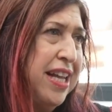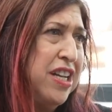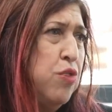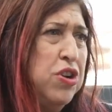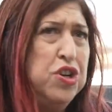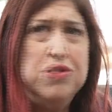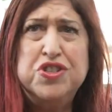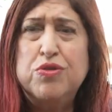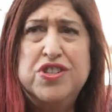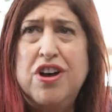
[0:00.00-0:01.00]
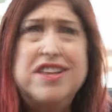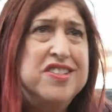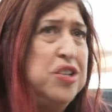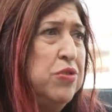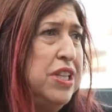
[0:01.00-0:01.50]
Like, yeah. no wonder we're so
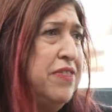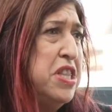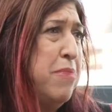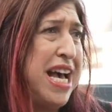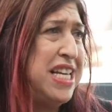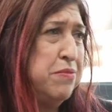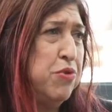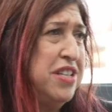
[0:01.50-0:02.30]
exhausted. We're living the past,